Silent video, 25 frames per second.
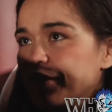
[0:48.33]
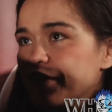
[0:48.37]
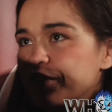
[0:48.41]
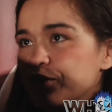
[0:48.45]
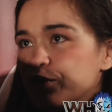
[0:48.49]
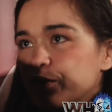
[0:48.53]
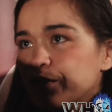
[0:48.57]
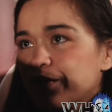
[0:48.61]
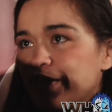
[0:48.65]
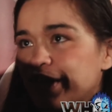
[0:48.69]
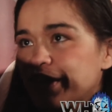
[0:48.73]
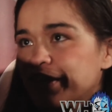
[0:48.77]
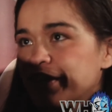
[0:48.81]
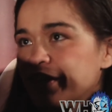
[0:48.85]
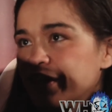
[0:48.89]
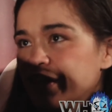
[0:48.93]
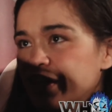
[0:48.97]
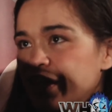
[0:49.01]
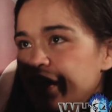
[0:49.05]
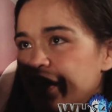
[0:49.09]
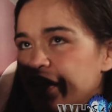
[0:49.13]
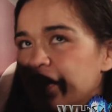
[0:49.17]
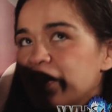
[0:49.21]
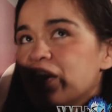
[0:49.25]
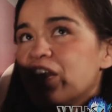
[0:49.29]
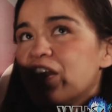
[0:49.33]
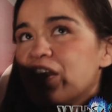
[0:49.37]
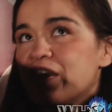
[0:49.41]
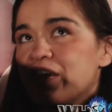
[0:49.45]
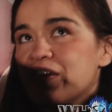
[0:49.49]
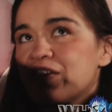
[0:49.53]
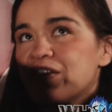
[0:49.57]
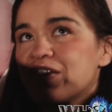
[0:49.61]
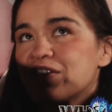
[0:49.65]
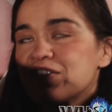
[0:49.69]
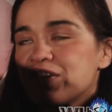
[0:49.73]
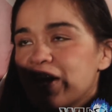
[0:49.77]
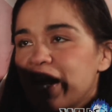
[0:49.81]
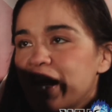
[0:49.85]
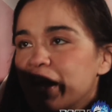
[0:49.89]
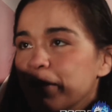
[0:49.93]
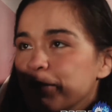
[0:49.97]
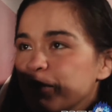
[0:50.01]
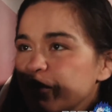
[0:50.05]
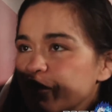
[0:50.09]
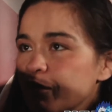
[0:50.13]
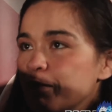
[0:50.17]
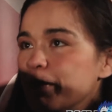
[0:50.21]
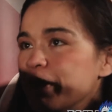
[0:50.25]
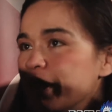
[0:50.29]
There's all that, there's that
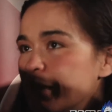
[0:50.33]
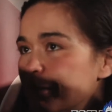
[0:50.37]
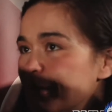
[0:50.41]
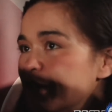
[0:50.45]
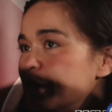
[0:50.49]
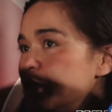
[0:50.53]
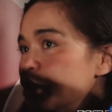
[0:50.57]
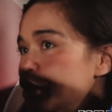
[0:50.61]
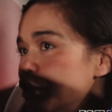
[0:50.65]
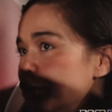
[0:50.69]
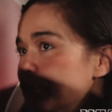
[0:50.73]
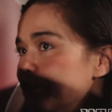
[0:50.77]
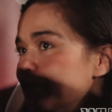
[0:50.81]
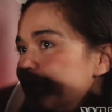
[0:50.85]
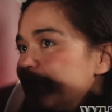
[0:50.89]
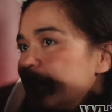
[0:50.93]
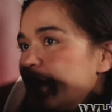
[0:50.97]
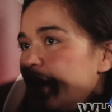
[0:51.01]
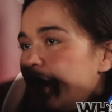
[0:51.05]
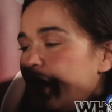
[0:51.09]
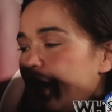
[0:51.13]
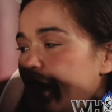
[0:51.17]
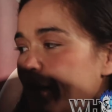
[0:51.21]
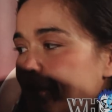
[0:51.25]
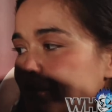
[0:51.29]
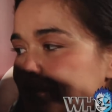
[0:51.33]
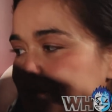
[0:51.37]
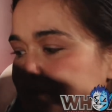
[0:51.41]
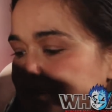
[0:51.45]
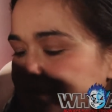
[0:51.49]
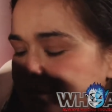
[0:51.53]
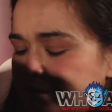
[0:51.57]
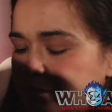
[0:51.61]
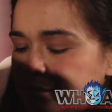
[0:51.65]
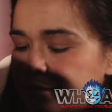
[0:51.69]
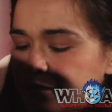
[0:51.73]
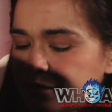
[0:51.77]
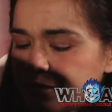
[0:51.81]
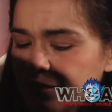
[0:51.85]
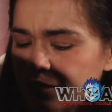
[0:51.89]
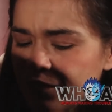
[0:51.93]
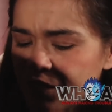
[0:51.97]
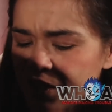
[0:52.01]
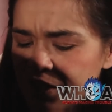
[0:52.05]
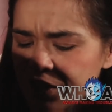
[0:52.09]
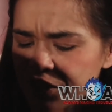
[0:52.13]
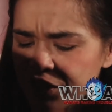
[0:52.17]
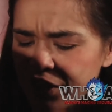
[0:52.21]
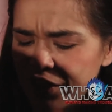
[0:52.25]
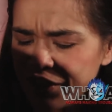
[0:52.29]
element of it being a bit new.
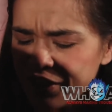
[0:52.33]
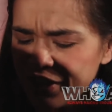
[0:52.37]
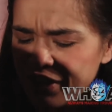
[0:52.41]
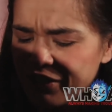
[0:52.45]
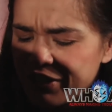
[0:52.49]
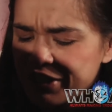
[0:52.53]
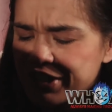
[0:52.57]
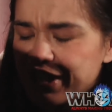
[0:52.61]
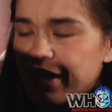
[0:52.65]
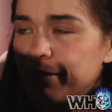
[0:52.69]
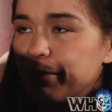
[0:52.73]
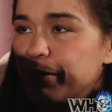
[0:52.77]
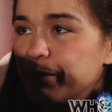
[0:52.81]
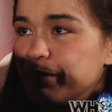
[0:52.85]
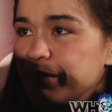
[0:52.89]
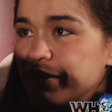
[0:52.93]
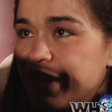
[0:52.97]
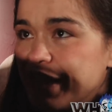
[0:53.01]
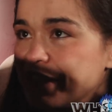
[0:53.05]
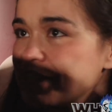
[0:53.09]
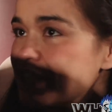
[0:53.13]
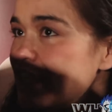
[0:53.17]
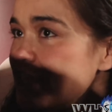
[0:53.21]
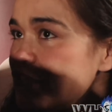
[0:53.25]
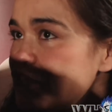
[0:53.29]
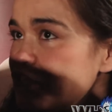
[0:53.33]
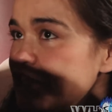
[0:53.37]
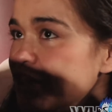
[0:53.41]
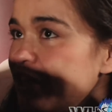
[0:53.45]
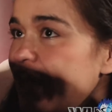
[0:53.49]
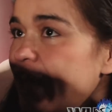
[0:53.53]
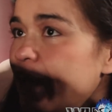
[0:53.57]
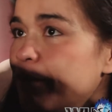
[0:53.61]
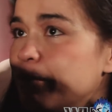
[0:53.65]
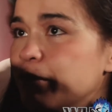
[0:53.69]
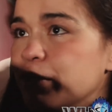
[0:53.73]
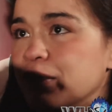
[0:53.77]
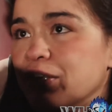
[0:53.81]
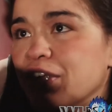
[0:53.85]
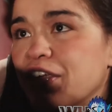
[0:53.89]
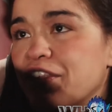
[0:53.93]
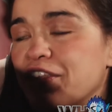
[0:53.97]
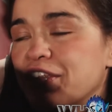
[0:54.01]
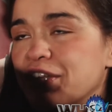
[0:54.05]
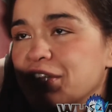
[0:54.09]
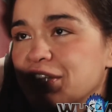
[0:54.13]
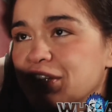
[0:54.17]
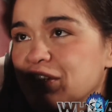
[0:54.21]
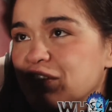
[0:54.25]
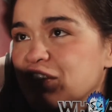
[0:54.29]
So I think there is that tension there, but I
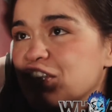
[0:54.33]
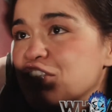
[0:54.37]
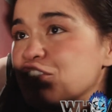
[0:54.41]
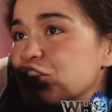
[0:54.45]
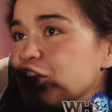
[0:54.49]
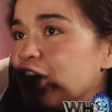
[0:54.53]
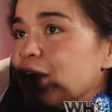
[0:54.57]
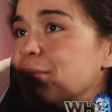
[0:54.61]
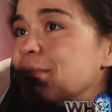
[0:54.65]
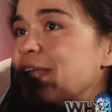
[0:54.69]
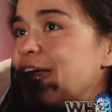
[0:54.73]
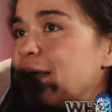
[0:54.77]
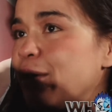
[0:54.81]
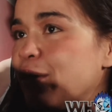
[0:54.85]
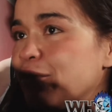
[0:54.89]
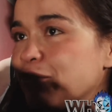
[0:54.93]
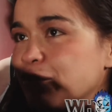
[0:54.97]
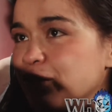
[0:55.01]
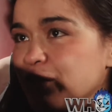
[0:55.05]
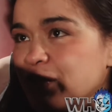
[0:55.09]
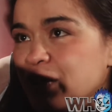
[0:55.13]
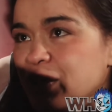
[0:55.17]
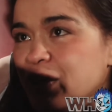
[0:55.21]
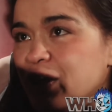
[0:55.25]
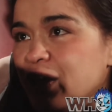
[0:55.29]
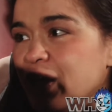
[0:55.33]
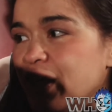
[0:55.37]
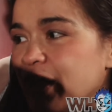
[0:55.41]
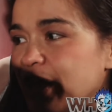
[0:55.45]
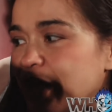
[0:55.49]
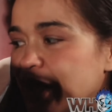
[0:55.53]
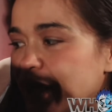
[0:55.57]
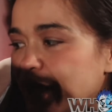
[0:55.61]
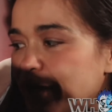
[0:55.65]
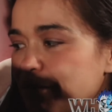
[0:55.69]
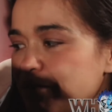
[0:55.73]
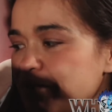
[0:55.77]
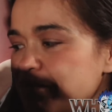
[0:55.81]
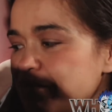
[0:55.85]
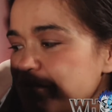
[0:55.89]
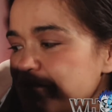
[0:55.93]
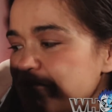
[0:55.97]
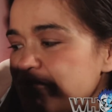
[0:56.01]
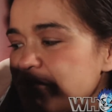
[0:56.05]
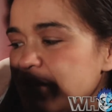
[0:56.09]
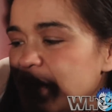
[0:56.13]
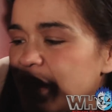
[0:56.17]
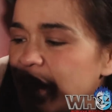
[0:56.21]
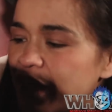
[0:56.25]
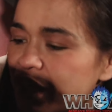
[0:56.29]
think this time now
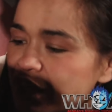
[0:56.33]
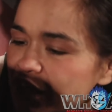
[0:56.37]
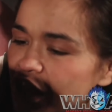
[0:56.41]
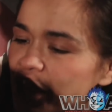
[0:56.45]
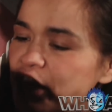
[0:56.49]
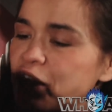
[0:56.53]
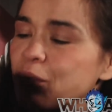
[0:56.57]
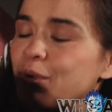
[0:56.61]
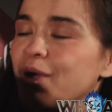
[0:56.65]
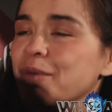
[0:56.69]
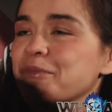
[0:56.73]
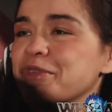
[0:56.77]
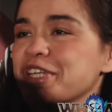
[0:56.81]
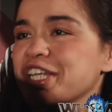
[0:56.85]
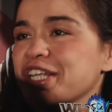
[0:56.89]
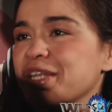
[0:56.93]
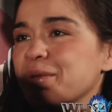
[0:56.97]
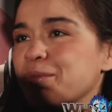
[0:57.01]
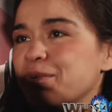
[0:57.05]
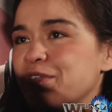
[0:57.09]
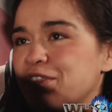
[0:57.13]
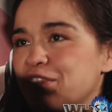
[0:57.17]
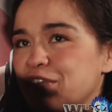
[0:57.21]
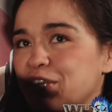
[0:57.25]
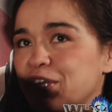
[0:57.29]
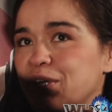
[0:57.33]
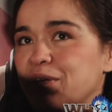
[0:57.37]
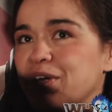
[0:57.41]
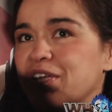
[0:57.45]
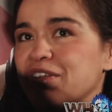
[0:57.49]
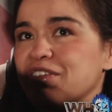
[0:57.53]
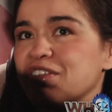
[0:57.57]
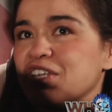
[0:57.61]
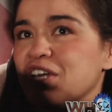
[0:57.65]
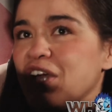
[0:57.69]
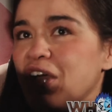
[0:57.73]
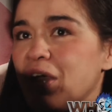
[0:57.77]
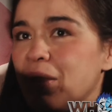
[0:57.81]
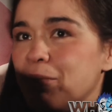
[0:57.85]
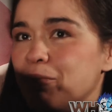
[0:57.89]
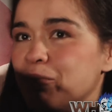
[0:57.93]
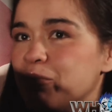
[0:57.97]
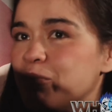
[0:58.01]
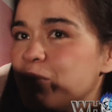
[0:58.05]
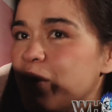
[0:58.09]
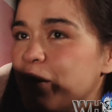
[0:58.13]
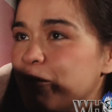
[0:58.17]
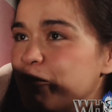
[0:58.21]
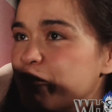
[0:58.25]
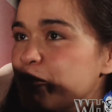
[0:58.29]
I know what I'm dealing with. You know, I'm
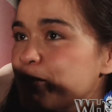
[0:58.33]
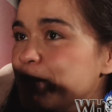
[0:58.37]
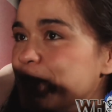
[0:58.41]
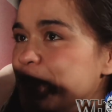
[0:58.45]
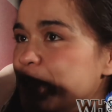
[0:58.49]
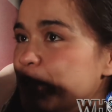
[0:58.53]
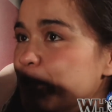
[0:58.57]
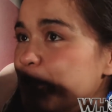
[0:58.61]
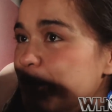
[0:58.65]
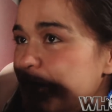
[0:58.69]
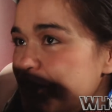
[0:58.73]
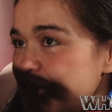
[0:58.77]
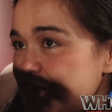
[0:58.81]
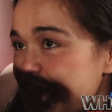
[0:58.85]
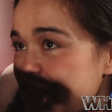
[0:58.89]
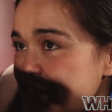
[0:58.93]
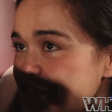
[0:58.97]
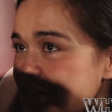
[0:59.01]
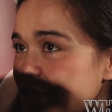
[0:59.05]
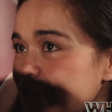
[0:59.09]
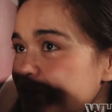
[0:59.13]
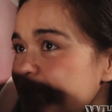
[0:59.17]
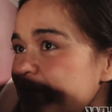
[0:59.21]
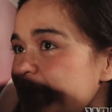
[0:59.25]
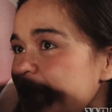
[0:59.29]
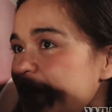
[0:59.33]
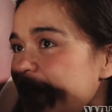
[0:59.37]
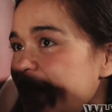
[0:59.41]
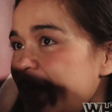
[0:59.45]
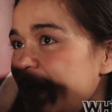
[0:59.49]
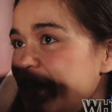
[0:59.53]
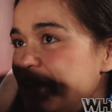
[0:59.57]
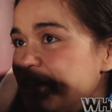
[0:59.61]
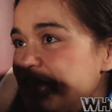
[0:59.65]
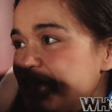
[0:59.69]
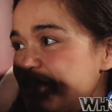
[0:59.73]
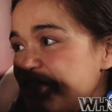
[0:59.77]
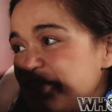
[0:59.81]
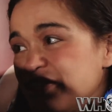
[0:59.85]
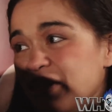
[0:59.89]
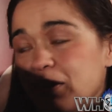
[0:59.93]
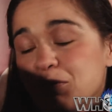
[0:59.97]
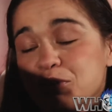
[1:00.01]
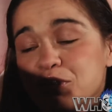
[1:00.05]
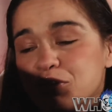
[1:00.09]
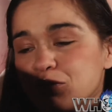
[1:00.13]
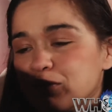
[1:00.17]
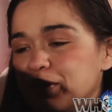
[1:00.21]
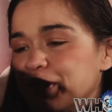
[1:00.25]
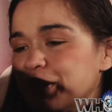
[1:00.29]
familiar with the setup, and
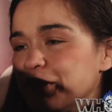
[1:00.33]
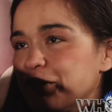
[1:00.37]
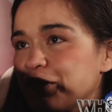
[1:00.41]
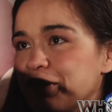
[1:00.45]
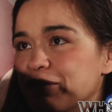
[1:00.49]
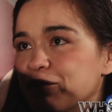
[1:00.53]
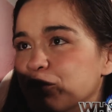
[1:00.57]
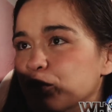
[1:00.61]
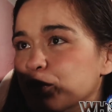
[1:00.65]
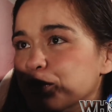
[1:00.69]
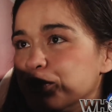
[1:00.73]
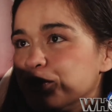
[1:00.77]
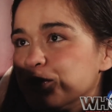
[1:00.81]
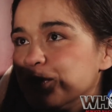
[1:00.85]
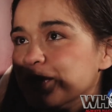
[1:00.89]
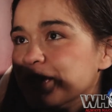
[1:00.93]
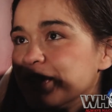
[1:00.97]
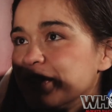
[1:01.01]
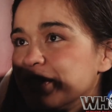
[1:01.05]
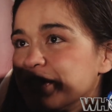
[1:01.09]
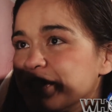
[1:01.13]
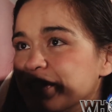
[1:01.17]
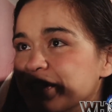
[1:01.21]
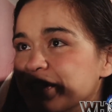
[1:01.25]
I'm just really looking forward to it.